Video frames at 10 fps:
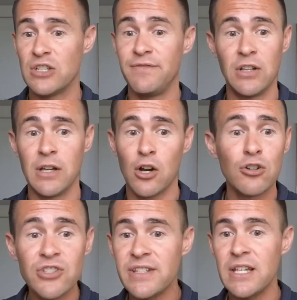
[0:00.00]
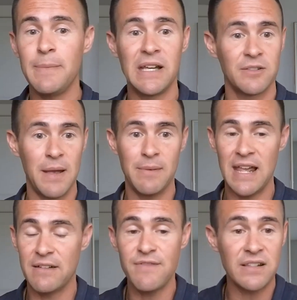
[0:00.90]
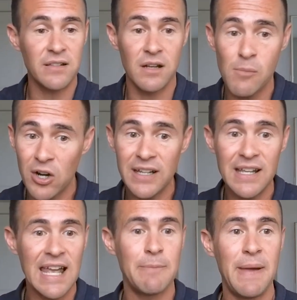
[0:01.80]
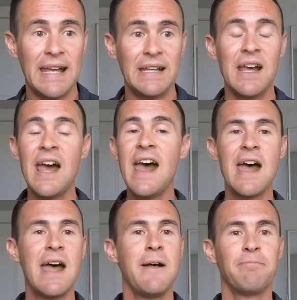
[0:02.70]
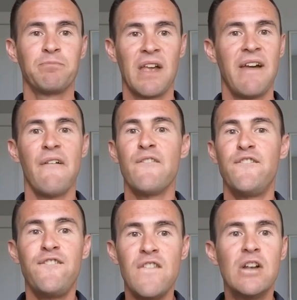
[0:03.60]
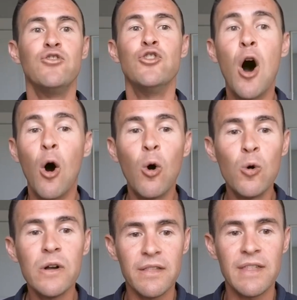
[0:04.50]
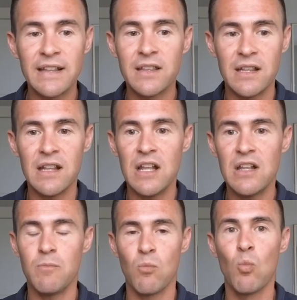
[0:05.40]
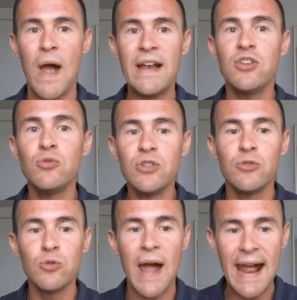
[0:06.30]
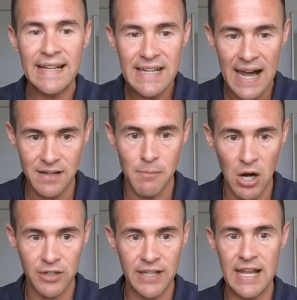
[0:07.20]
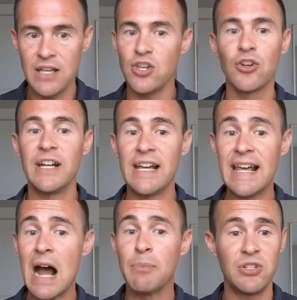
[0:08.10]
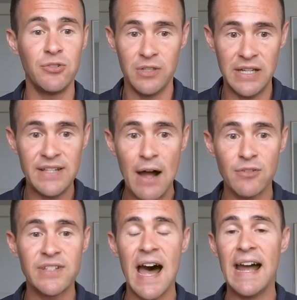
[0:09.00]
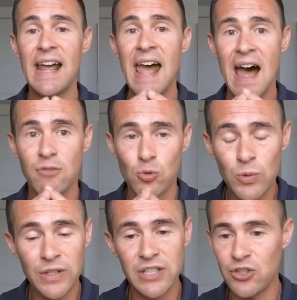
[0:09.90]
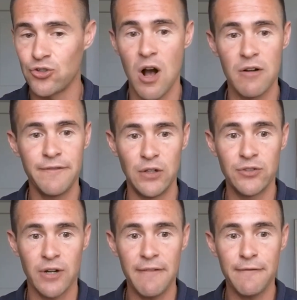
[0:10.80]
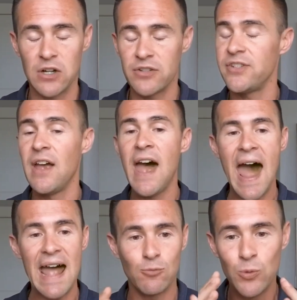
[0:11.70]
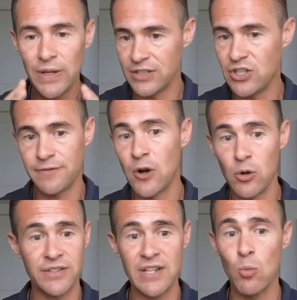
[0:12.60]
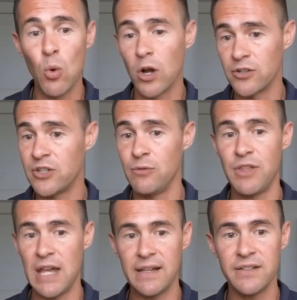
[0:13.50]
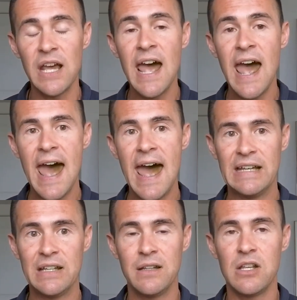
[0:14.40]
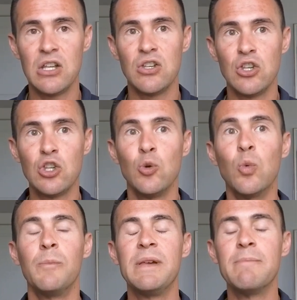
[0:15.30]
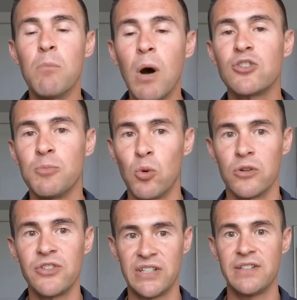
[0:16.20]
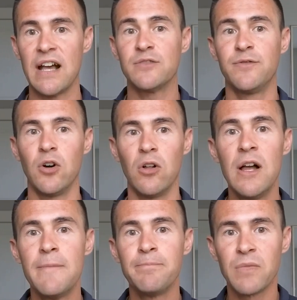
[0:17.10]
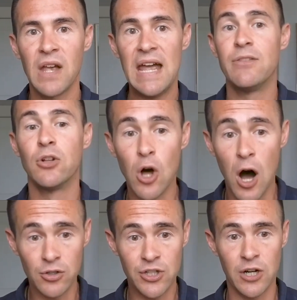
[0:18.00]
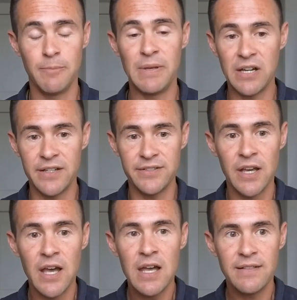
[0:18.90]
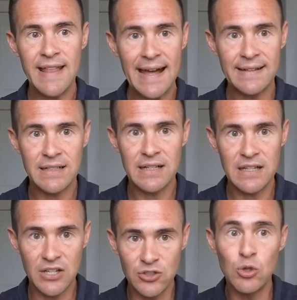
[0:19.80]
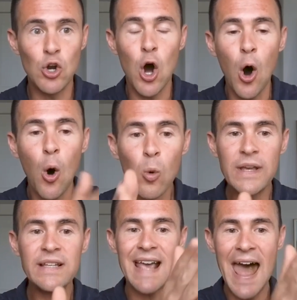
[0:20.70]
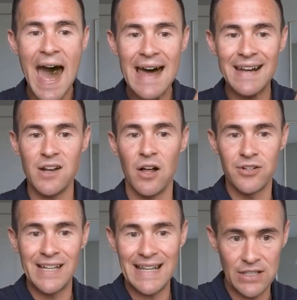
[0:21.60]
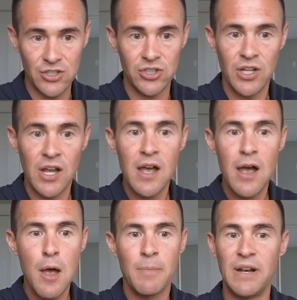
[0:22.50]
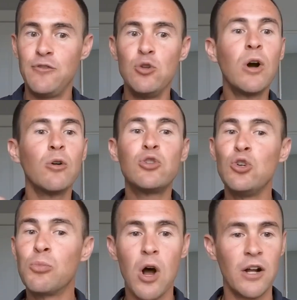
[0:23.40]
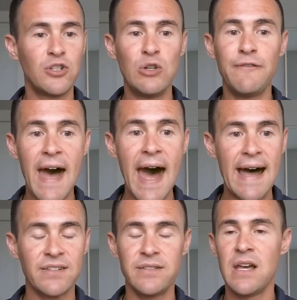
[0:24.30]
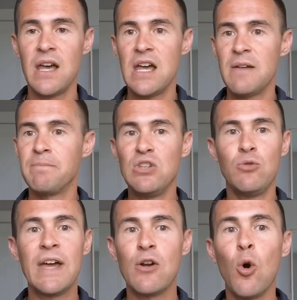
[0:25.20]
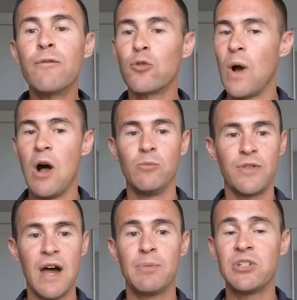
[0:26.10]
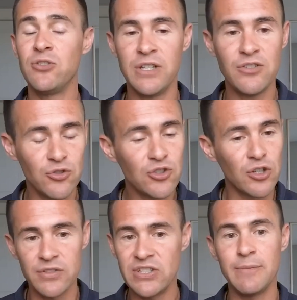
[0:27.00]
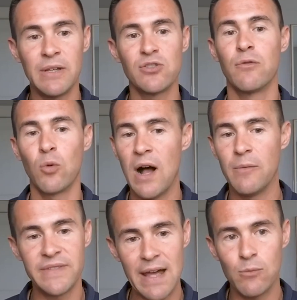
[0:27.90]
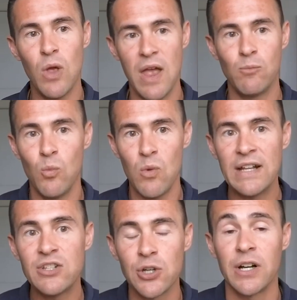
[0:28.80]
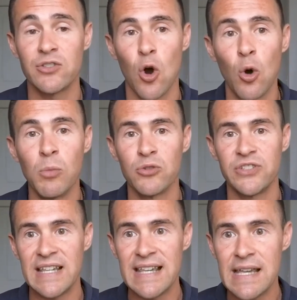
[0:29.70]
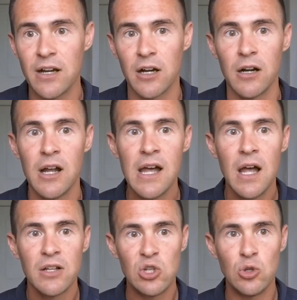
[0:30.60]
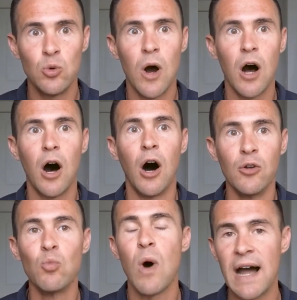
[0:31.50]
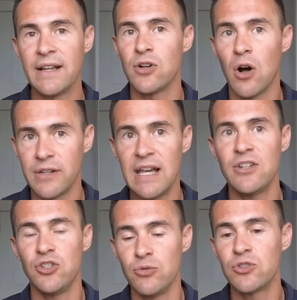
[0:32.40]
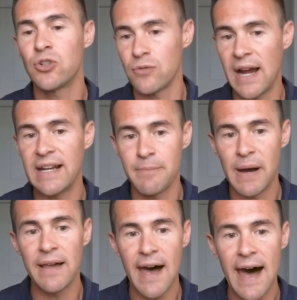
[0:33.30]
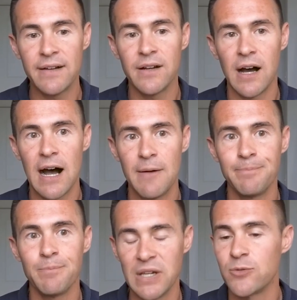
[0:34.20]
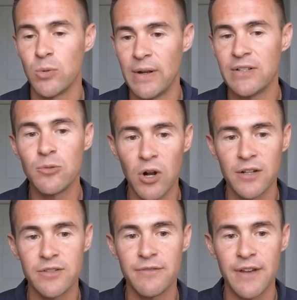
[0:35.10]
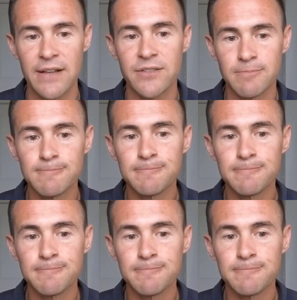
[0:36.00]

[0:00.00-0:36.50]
just feeling urgency because maybe they invested in a marketing campaign. Know that when you do any kind of marketing, you're going to get opportunities outside. Have a really strong filter at first and really just focus on one or two things, and you will be much more successful in the long term because you can always add another niche. But if you go too broad, too fast, you get overwhelmed with opportunities. Your service team gets overwhelmed. And it took us almost a year to unwind all the issues created by that because we went too broad, too fast.